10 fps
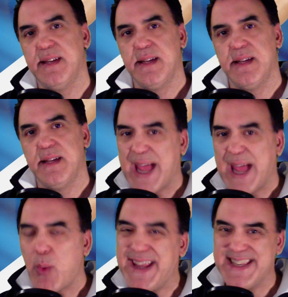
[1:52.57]

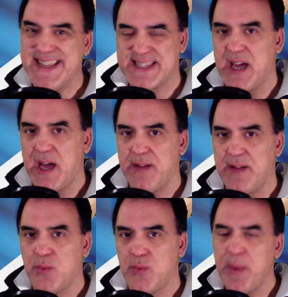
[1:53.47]
lightweightness
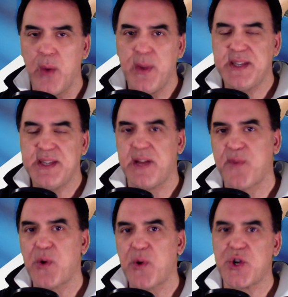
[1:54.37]
of Rubio. He's a
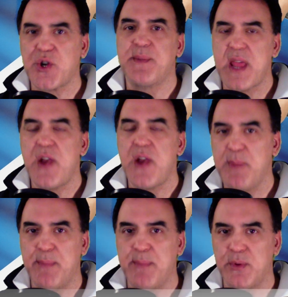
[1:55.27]
first-term senator,
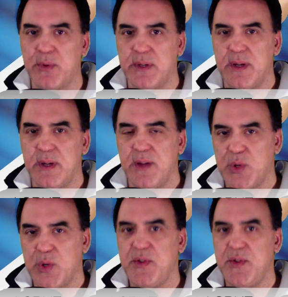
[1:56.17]
people.
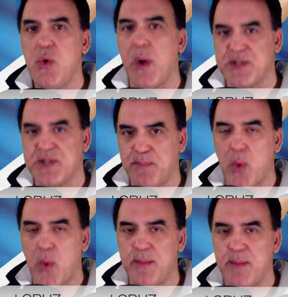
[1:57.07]
Those of you who want to
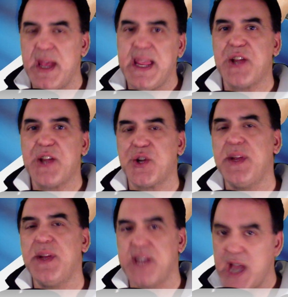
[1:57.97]
support him, yeah, sure,
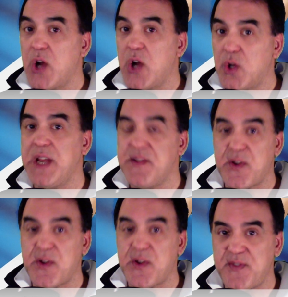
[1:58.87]
he's a young-looking,
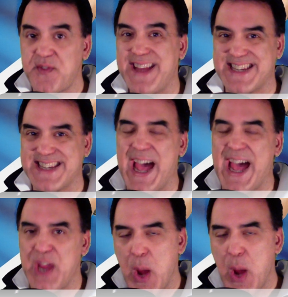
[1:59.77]
fresh-faced
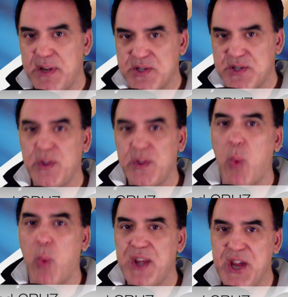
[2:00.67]
guy, but he's only
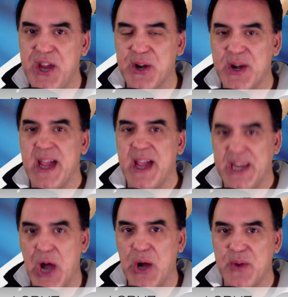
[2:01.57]
1 year
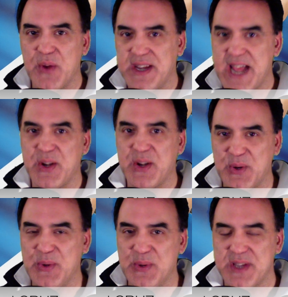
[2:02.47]
younger than Ted
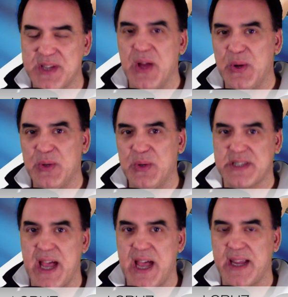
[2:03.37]
Cruz, who
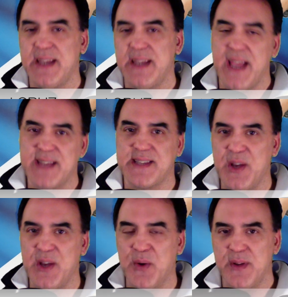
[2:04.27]
looks like, yes, I
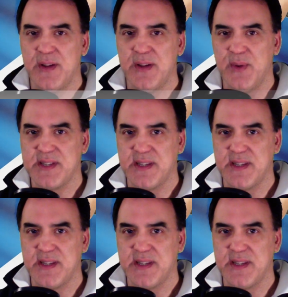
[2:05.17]
know, what is it,